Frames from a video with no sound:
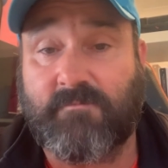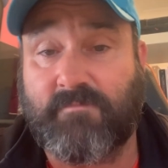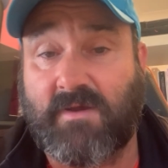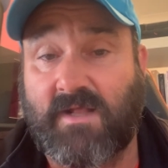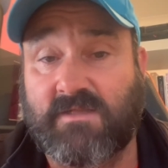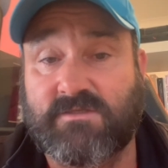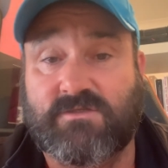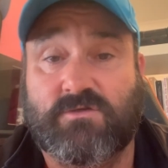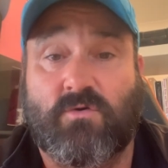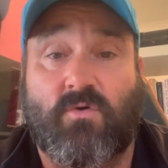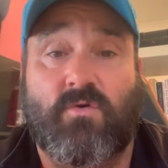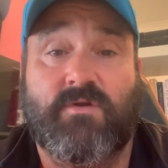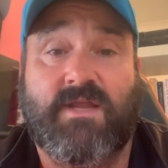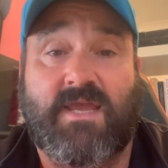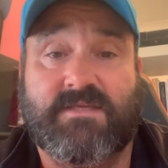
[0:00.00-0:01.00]
Pulse
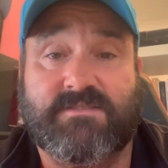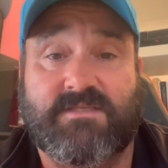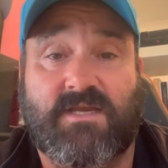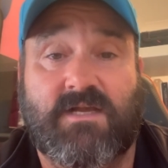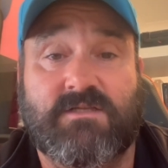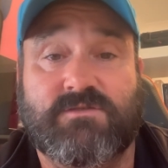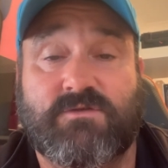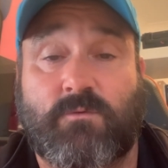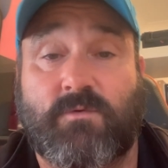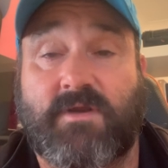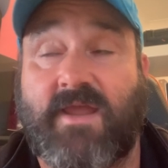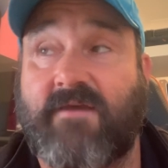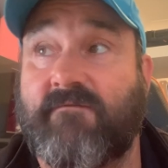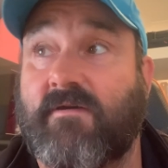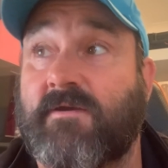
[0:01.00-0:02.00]
or Nextels or
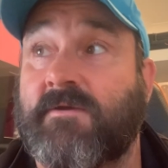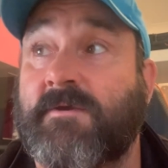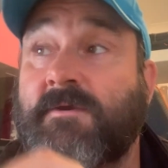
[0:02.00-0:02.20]
whatever.